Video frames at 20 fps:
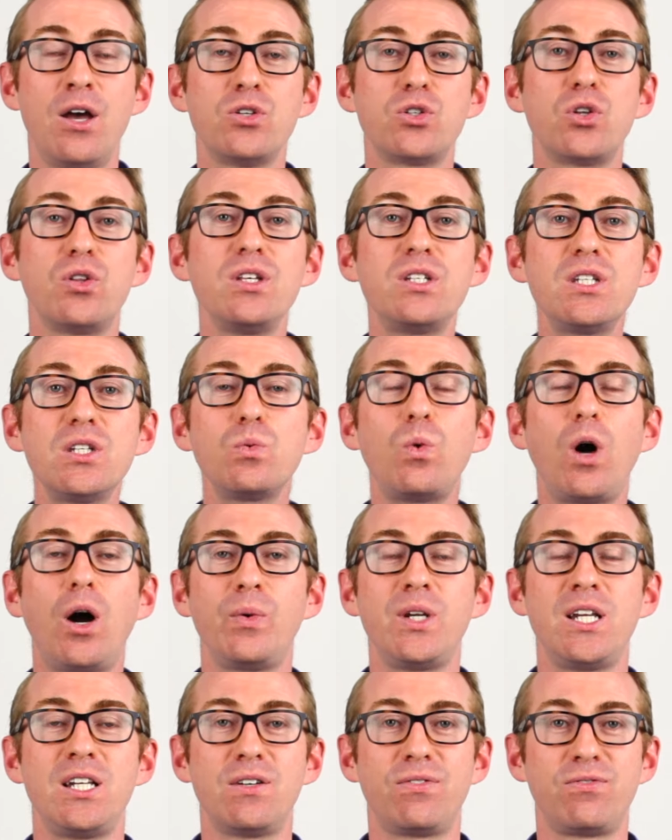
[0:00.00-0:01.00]
So this is why
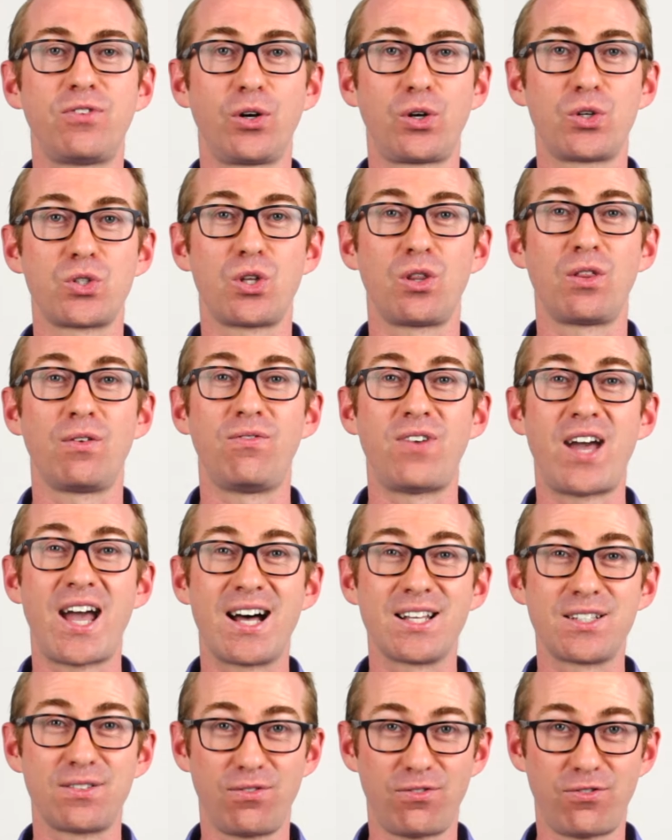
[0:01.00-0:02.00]
we need to focus on the
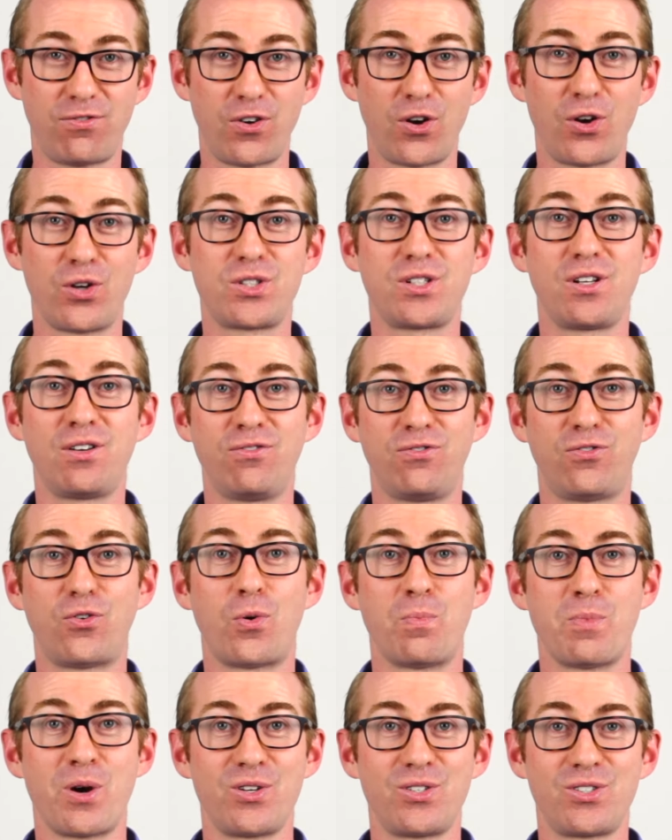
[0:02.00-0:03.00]
vowels first and
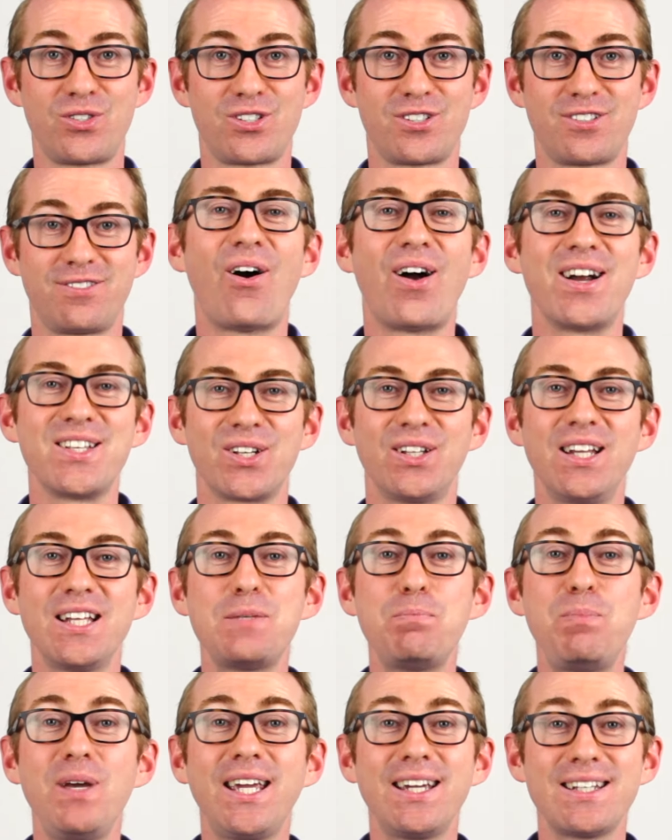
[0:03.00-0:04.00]
foremost. All right, so
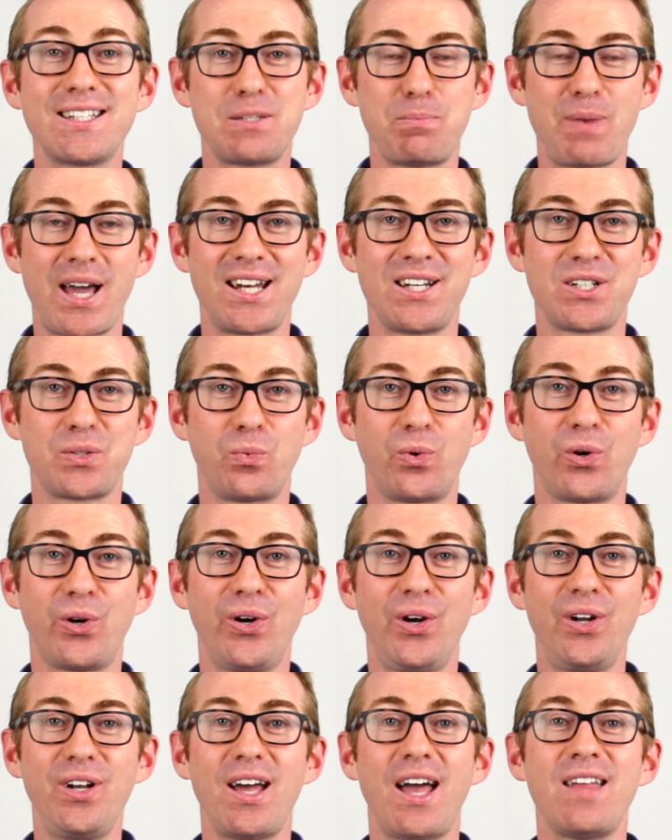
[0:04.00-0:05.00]
let's pick a Spanish
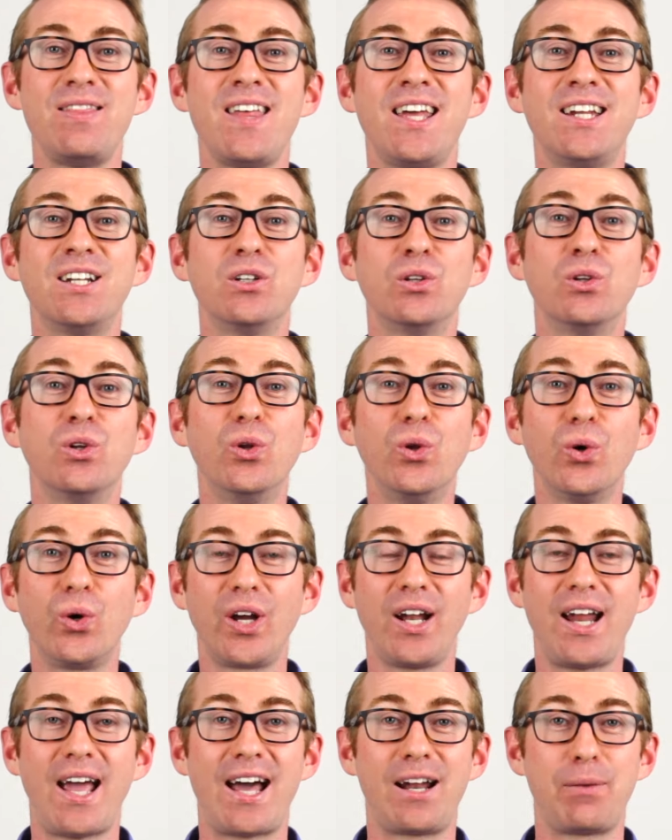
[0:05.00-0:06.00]
word and then
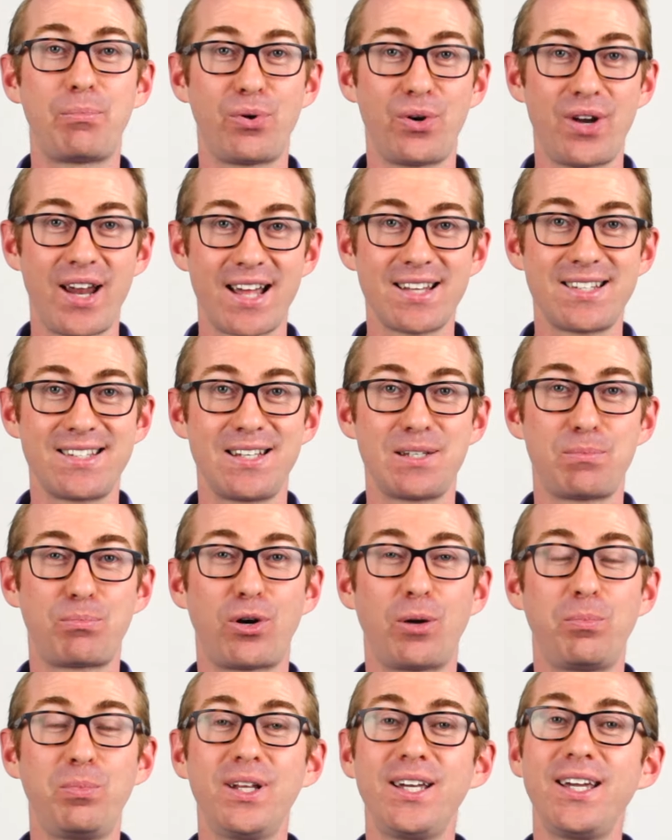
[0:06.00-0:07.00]
look at how to pronounce this
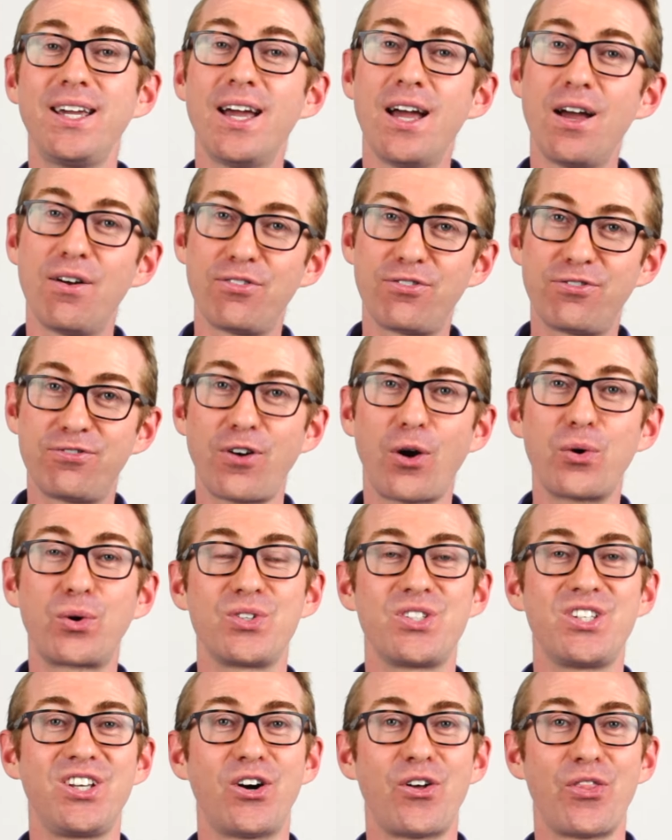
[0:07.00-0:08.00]
properly,
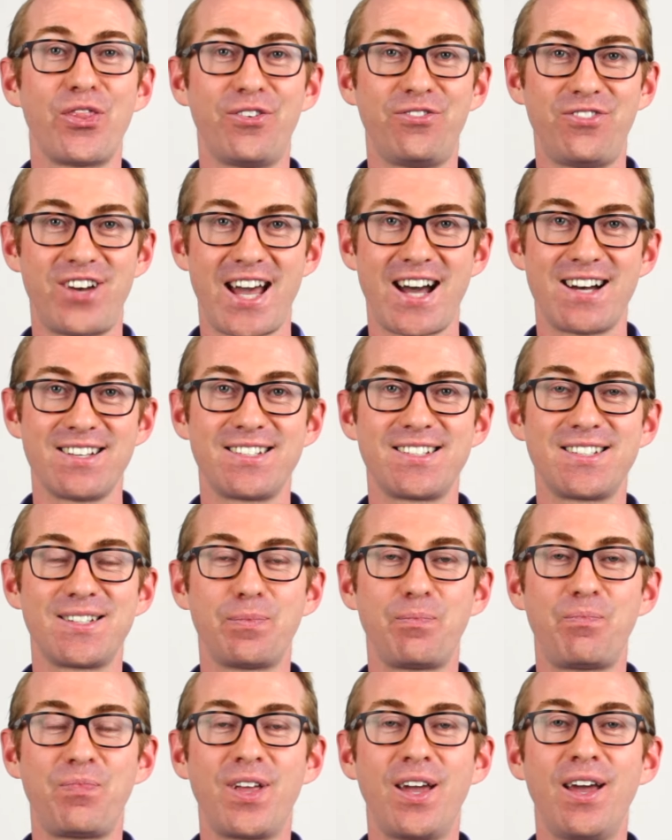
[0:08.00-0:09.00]
focusing on the
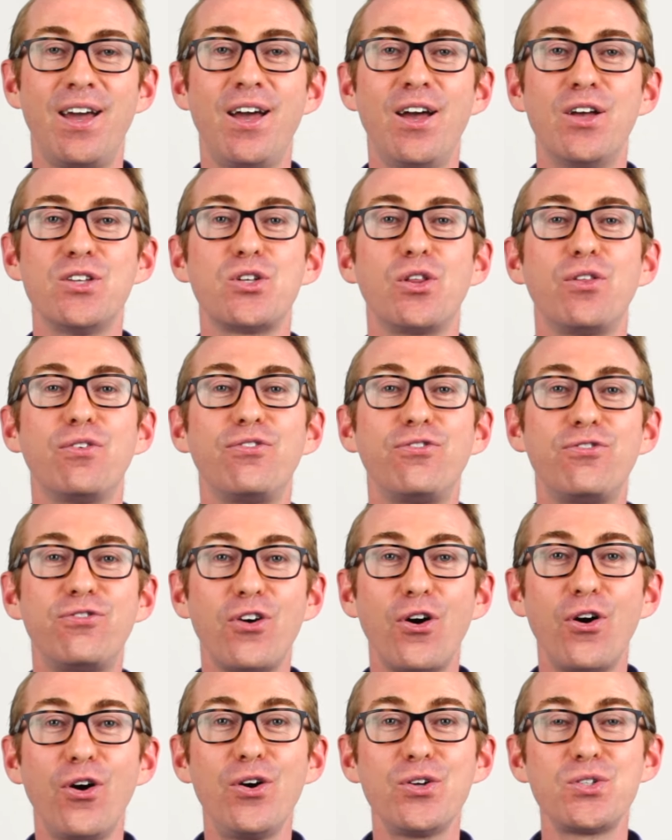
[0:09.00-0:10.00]
vowels. So the
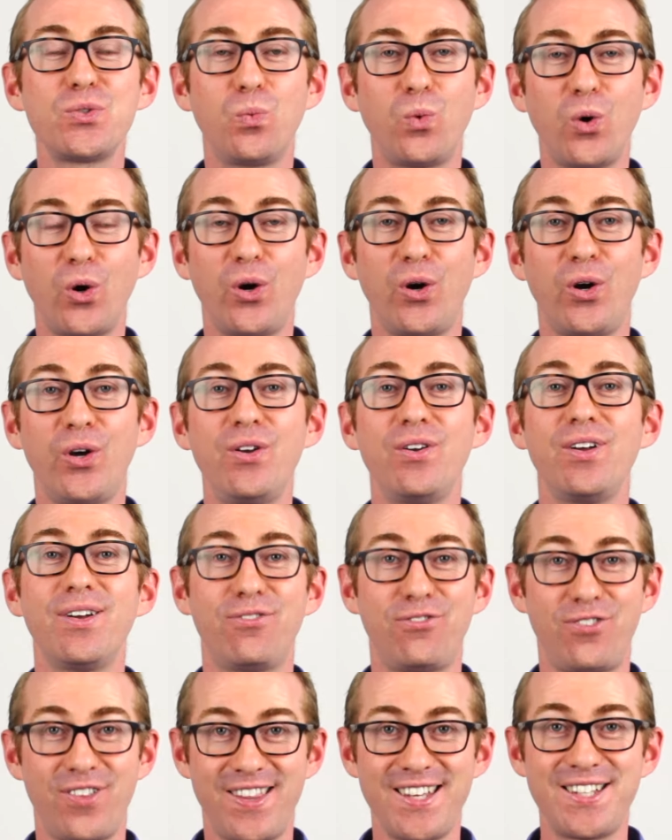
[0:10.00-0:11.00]
first
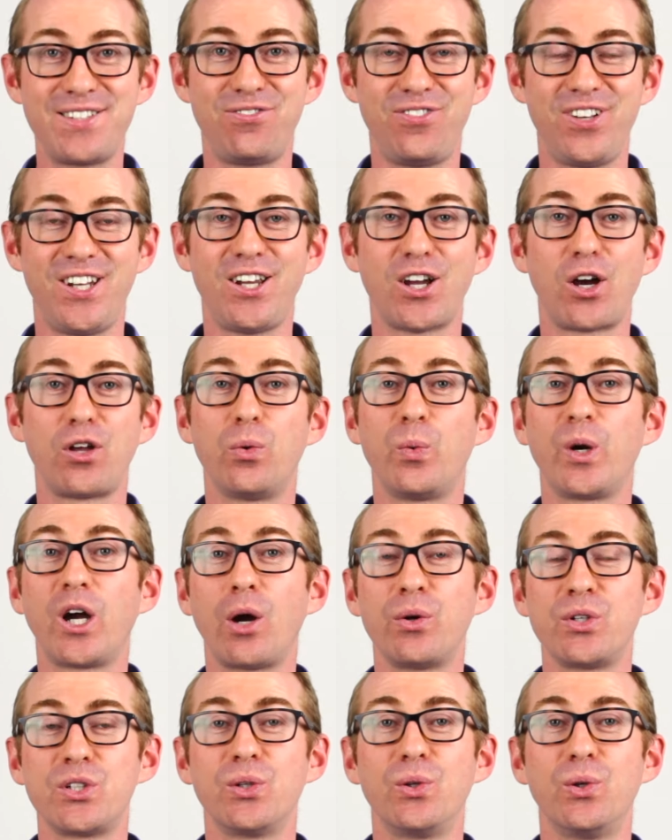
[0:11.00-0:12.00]
word for this video that we're
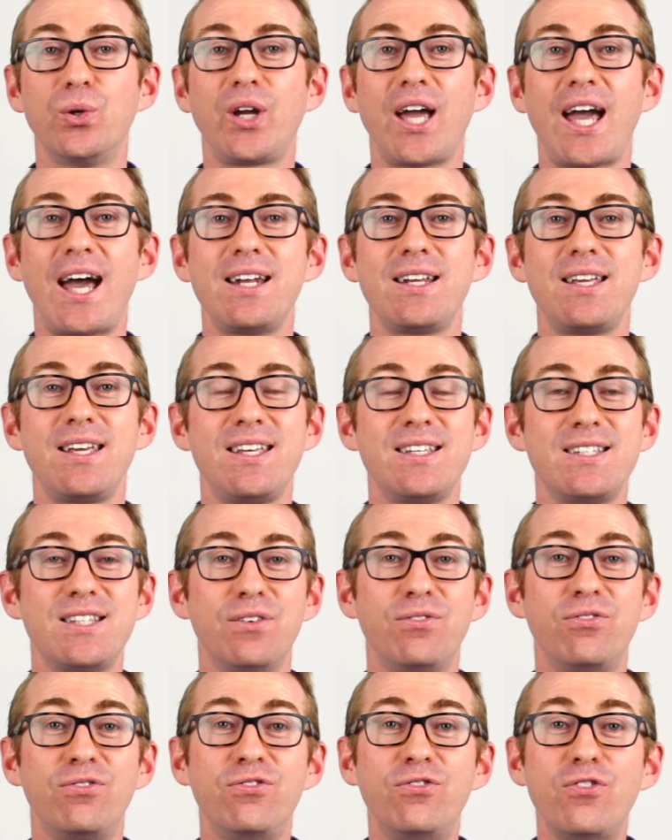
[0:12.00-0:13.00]
going to look at is
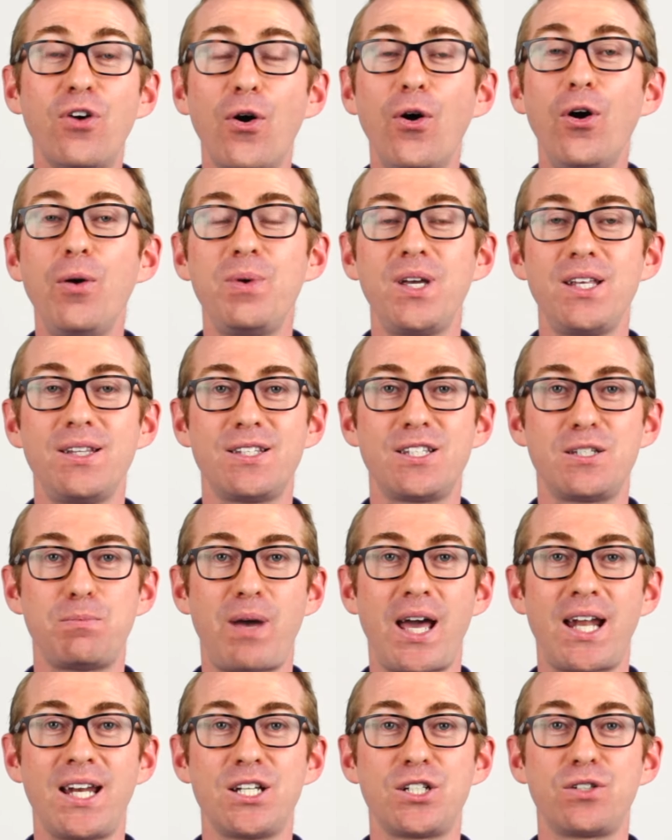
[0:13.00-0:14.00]
the verb in
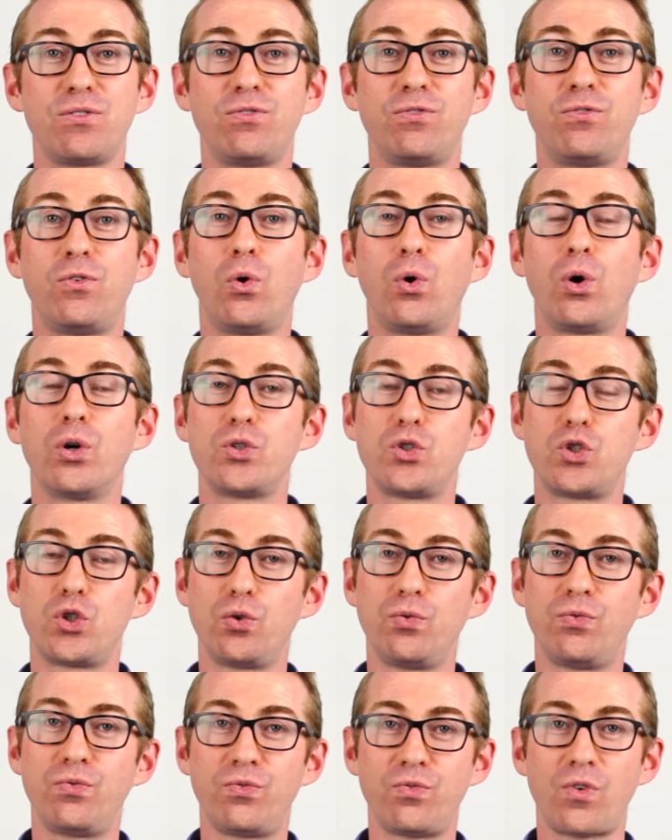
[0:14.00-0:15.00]
Spanish for
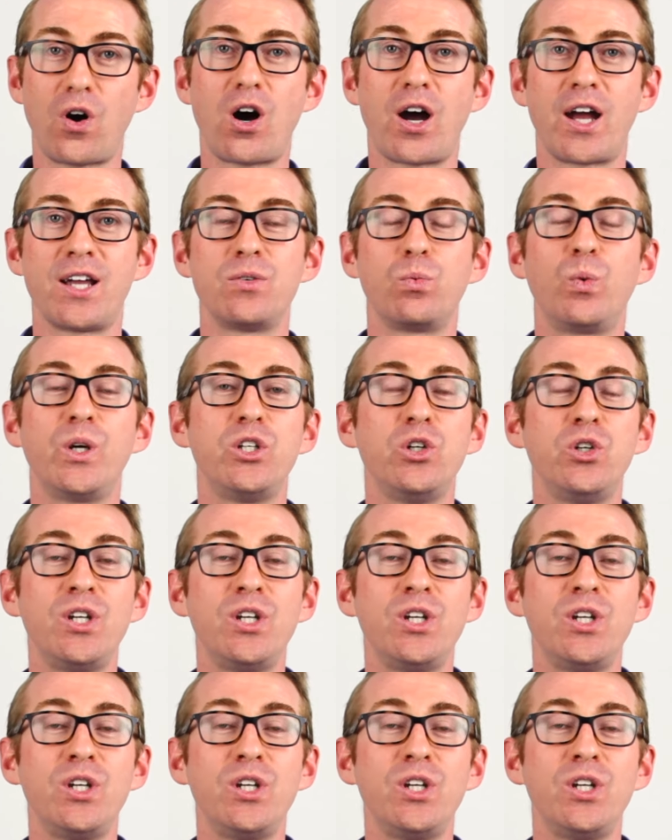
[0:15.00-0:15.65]
to find, when